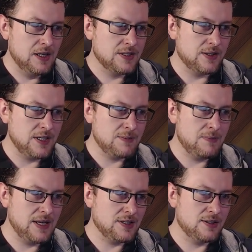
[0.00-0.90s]
So this
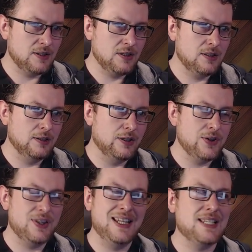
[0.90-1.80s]
makes the
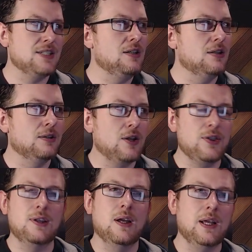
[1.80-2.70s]
cloth less
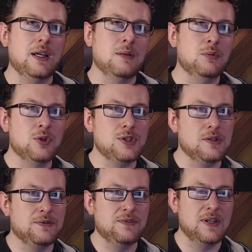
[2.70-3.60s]
cloth-like and more sort
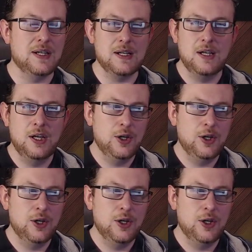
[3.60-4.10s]
of